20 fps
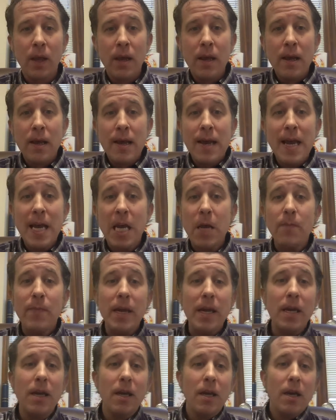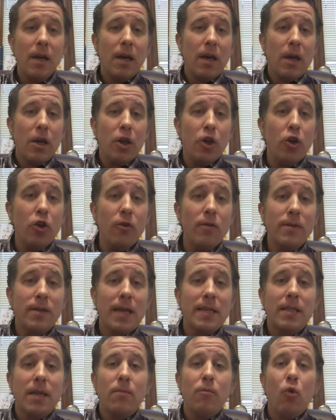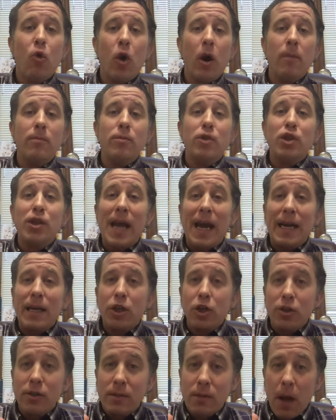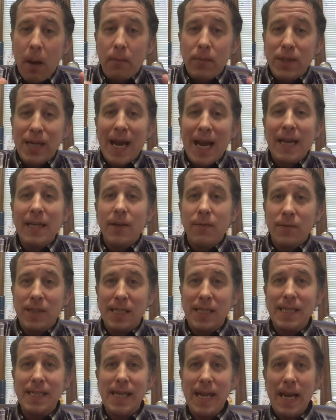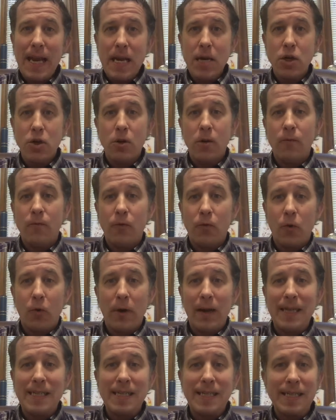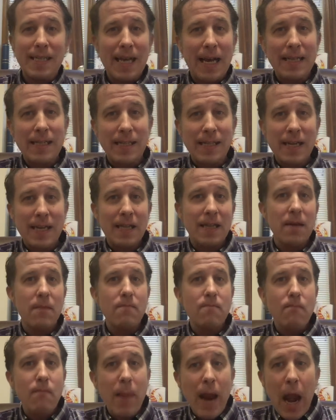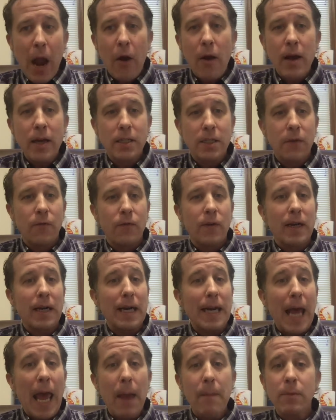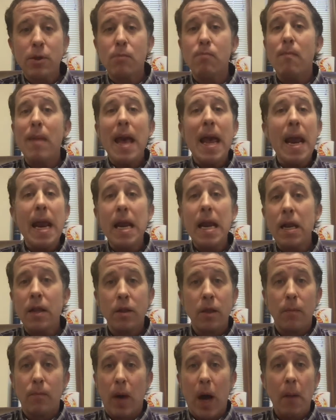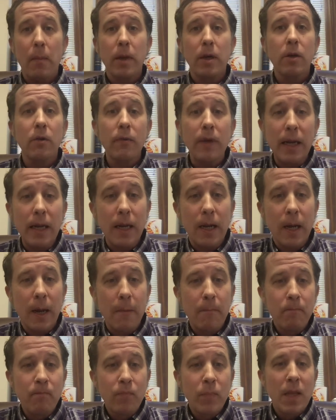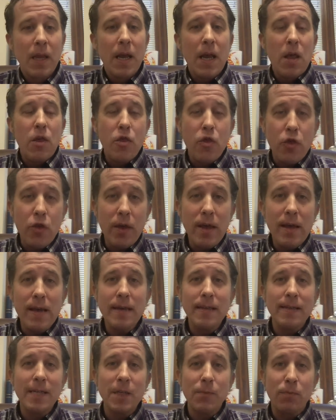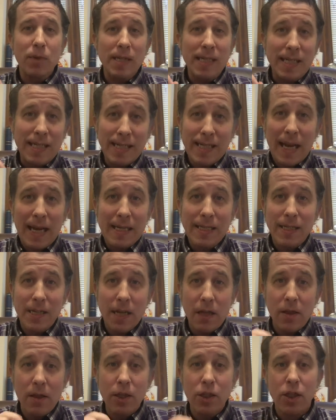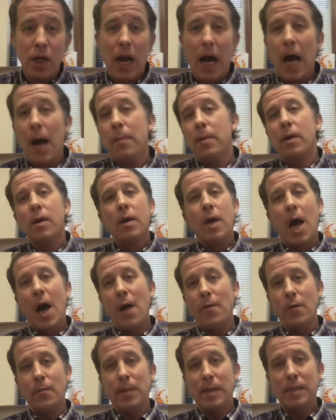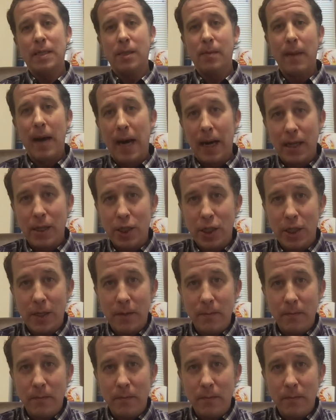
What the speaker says: It can be used as a more objective standard for assessing the merit of claims made in the public arena. This is precisely the job of epistemology.